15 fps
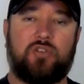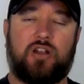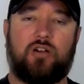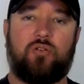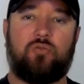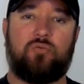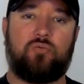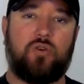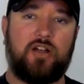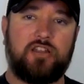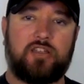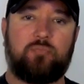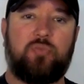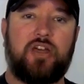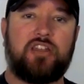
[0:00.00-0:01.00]
you know
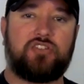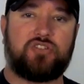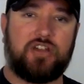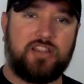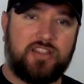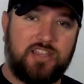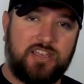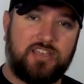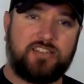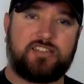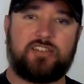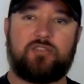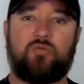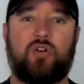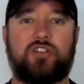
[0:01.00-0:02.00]
what can penetrate
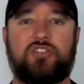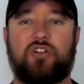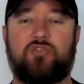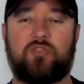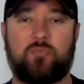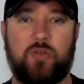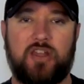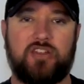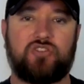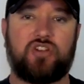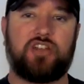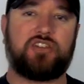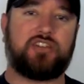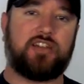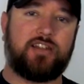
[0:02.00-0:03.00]
this and what's over
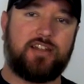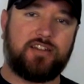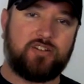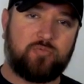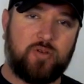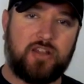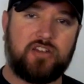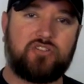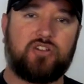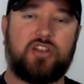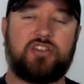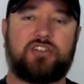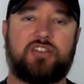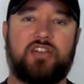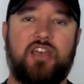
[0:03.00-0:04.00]
penetration and under
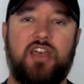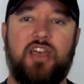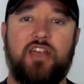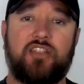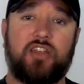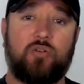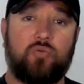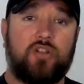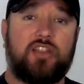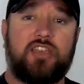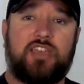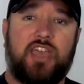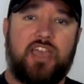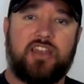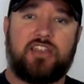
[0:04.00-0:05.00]
penetration that it really
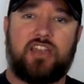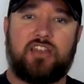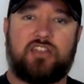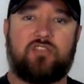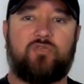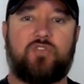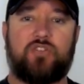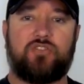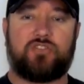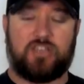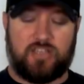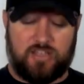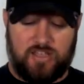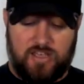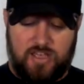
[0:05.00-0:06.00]
can get
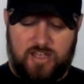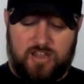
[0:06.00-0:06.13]
confusing.